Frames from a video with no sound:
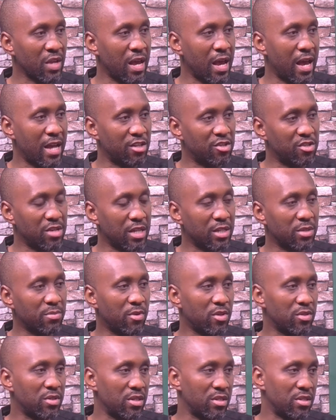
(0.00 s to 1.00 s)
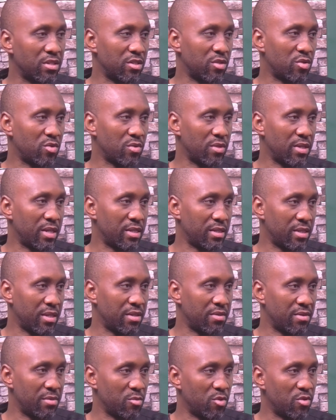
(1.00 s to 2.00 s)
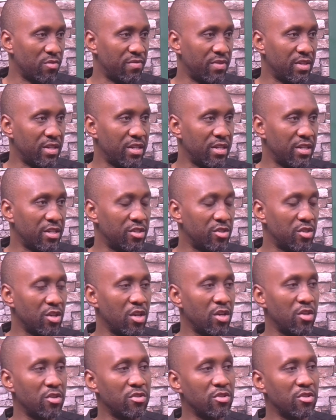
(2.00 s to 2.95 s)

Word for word: and transporting it to let's say a remote village, yes.